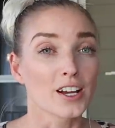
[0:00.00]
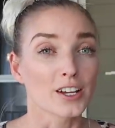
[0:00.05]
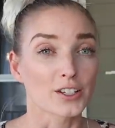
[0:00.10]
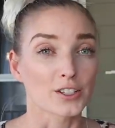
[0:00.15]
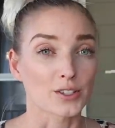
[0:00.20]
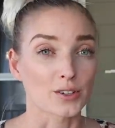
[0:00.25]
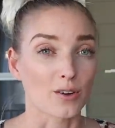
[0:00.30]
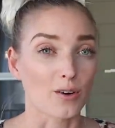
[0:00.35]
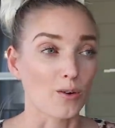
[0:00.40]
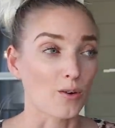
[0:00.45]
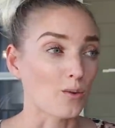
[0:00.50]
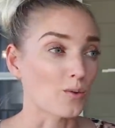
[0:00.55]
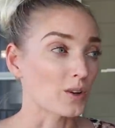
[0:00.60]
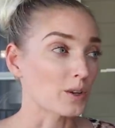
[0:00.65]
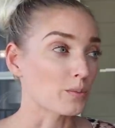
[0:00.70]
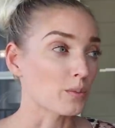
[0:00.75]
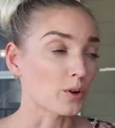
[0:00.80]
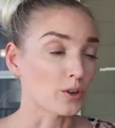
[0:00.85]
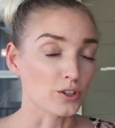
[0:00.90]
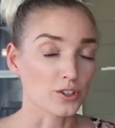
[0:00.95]
So
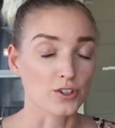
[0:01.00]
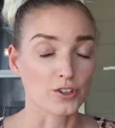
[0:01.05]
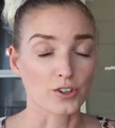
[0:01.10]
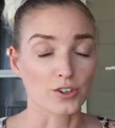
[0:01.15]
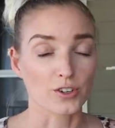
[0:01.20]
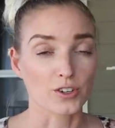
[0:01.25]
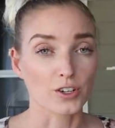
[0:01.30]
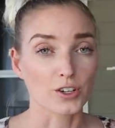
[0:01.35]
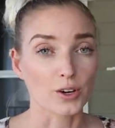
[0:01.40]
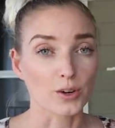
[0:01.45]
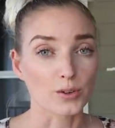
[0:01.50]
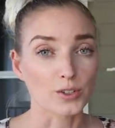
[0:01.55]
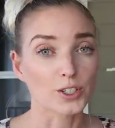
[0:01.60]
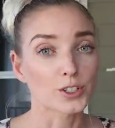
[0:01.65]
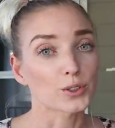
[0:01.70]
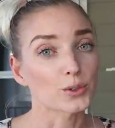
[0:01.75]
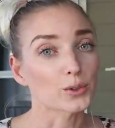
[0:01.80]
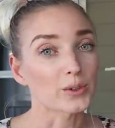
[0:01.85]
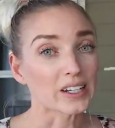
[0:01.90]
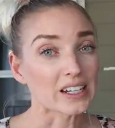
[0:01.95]
we pushed her to go
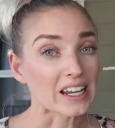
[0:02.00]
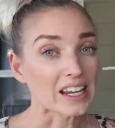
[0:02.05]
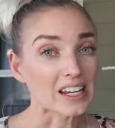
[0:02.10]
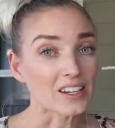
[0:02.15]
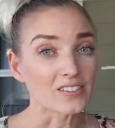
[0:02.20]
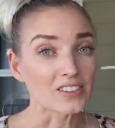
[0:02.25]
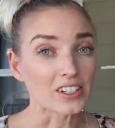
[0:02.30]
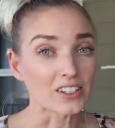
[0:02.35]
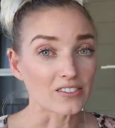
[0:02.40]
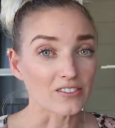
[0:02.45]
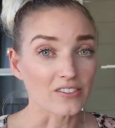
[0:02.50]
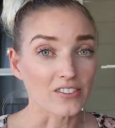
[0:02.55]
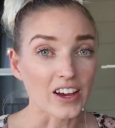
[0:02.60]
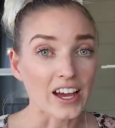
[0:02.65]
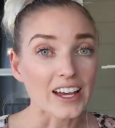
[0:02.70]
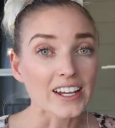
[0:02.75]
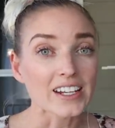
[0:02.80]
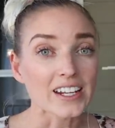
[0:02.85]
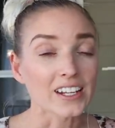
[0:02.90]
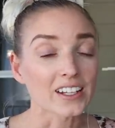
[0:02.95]
to an avian
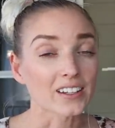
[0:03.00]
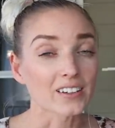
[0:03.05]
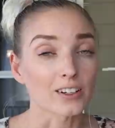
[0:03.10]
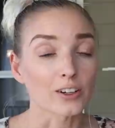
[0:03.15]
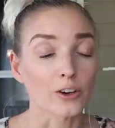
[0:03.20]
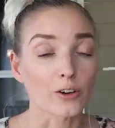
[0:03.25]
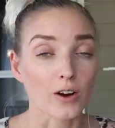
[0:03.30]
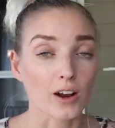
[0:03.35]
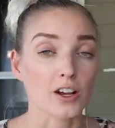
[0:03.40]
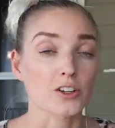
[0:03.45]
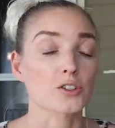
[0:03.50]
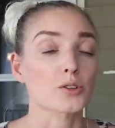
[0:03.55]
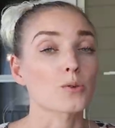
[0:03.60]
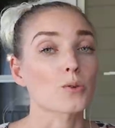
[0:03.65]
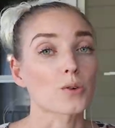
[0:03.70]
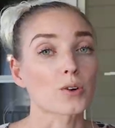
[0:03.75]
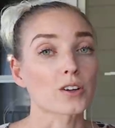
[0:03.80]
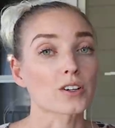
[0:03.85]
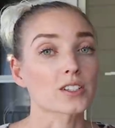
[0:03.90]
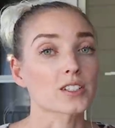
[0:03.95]
vet and get a crash
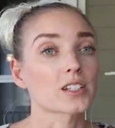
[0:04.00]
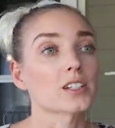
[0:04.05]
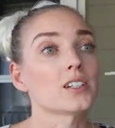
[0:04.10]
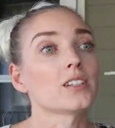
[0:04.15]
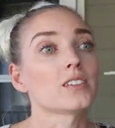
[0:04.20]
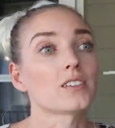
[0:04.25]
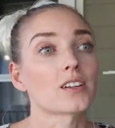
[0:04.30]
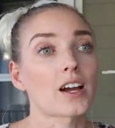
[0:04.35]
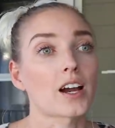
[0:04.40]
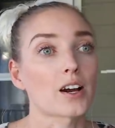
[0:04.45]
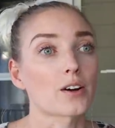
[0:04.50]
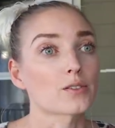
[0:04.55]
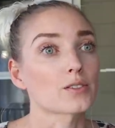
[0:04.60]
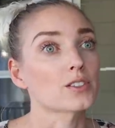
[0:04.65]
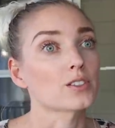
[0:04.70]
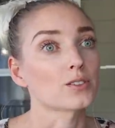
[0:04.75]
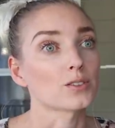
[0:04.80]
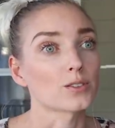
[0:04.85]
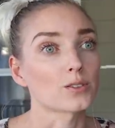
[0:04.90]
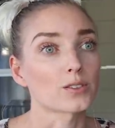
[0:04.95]
course in how
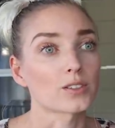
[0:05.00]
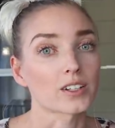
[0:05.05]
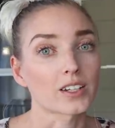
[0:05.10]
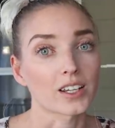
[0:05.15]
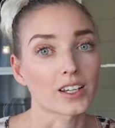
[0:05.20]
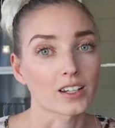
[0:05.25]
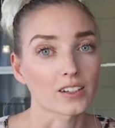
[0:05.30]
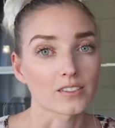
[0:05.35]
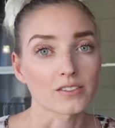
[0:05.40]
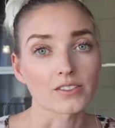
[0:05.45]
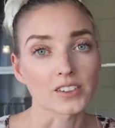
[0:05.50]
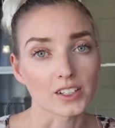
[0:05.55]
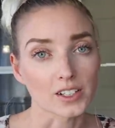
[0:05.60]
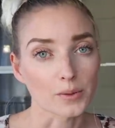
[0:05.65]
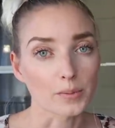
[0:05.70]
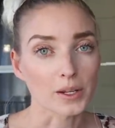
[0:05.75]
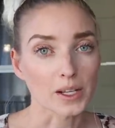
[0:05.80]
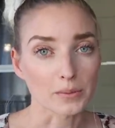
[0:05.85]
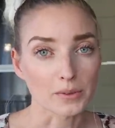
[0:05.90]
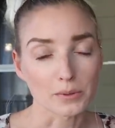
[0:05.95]
to hand feed a
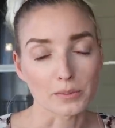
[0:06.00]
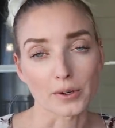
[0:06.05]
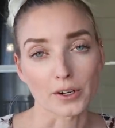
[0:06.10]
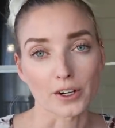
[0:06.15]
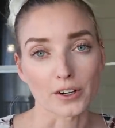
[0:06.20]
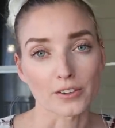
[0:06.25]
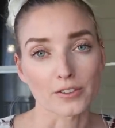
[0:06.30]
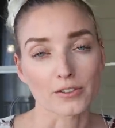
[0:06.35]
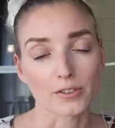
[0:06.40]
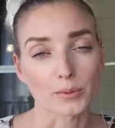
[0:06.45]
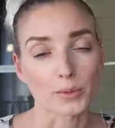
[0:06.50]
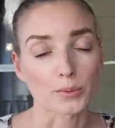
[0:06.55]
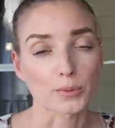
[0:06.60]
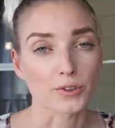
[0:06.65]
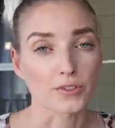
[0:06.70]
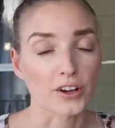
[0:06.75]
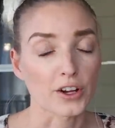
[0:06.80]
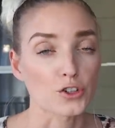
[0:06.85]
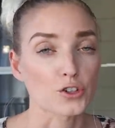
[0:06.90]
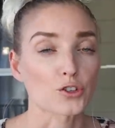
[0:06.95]
baby bird from a
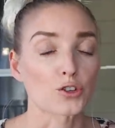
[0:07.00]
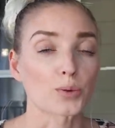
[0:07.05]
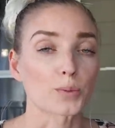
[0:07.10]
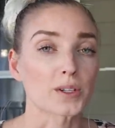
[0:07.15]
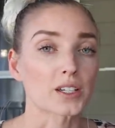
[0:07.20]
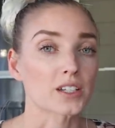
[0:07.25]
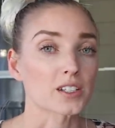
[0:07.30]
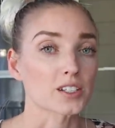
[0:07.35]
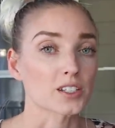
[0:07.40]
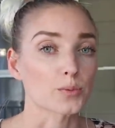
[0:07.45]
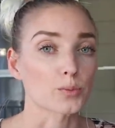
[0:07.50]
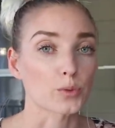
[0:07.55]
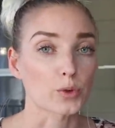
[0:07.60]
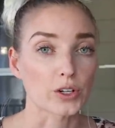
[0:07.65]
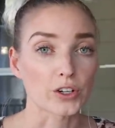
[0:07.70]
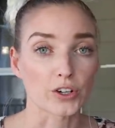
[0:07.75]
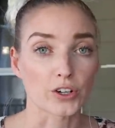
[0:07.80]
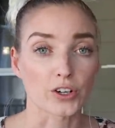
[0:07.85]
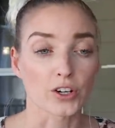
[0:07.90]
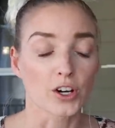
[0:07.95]
professional because the
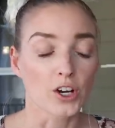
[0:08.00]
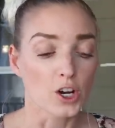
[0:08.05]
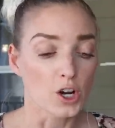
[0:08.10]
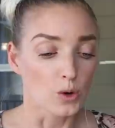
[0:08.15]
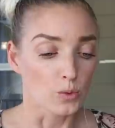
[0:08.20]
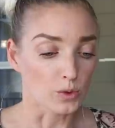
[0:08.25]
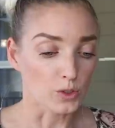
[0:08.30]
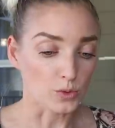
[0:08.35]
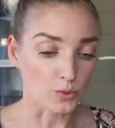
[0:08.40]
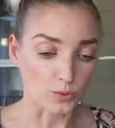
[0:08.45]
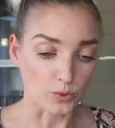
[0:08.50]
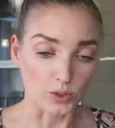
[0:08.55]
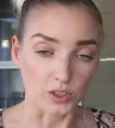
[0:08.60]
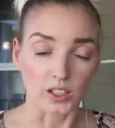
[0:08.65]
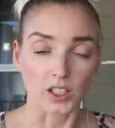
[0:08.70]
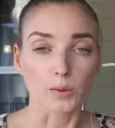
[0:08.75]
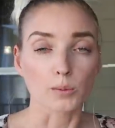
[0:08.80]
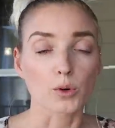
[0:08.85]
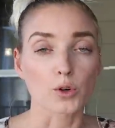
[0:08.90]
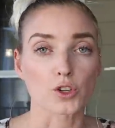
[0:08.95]
breeder was
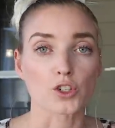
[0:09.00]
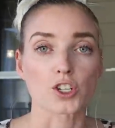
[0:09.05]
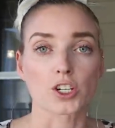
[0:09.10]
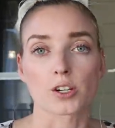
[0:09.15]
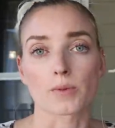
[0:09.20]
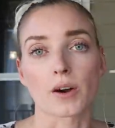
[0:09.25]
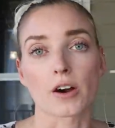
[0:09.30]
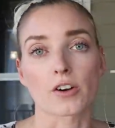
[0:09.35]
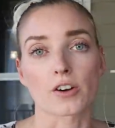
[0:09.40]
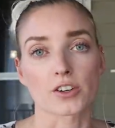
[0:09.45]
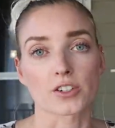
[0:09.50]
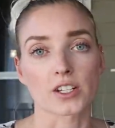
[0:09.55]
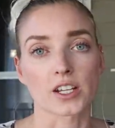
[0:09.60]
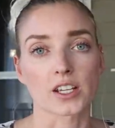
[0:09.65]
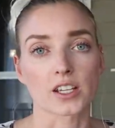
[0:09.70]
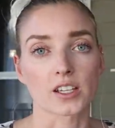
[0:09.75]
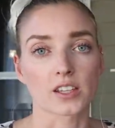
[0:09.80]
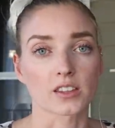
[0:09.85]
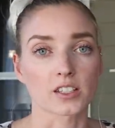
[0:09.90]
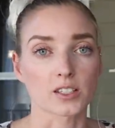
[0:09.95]
really pushy about her
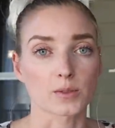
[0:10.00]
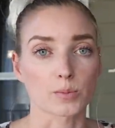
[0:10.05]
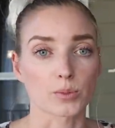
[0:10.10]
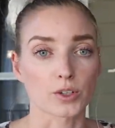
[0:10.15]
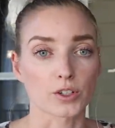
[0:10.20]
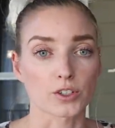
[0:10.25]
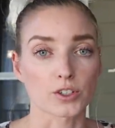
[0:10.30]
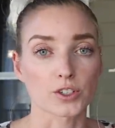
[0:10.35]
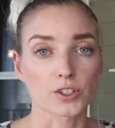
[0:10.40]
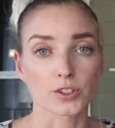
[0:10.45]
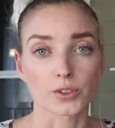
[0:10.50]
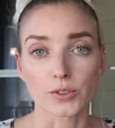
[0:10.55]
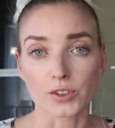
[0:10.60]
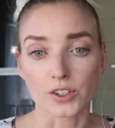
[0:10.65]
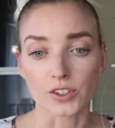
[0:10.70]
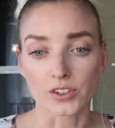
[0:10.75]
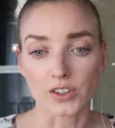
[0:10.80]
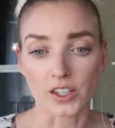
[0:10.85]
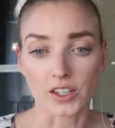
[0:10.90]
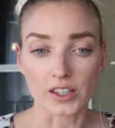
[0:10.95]
taking this bird
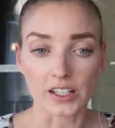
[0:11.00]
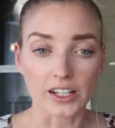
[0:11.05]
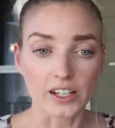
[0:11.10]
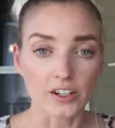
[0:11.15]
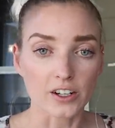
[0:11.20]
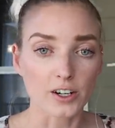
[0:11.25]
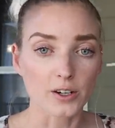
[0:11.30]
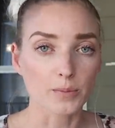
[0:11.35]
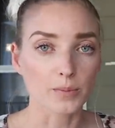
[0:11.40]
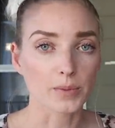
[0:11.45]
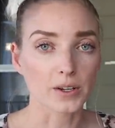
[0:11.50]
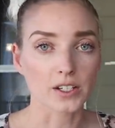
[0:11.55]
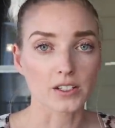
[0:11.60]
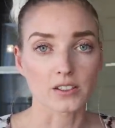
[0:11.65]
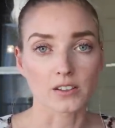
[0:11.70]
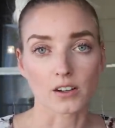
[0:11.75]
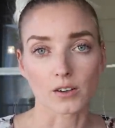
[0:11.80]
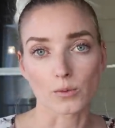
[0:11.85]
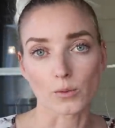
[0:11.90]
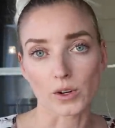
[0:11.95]
sooner than later
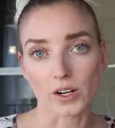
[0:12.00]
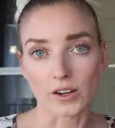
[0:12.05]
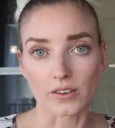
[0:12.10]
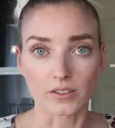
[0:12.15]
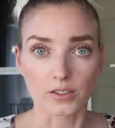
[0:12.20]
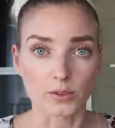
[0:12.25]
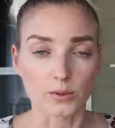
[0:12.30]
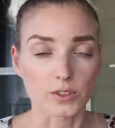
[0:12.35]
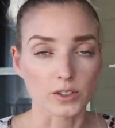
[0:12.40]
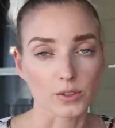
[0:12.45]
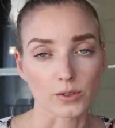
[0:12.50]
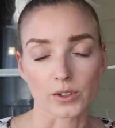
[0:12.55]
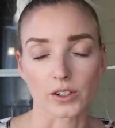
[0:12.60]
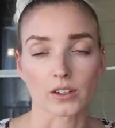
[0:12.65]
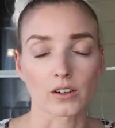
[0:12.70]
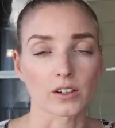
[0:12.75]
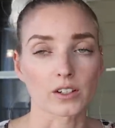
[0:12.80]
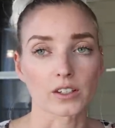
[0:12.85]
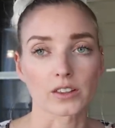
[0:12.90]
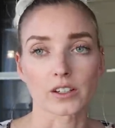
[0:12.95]
based on whatever was
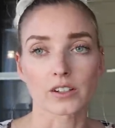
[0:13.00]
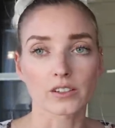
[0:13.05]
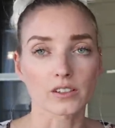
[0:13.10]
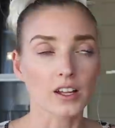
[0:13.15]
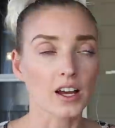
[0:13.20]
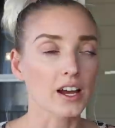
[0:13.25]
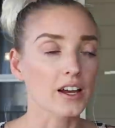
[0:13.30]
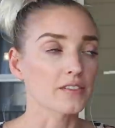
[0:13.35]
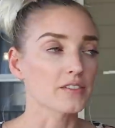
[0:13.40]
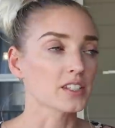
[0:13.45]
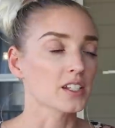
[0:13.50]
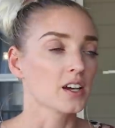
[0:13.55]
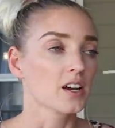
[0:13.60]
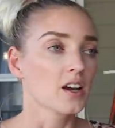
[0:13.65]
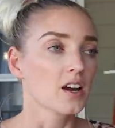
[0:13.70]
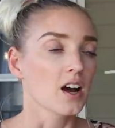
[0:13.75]
going on in their lives.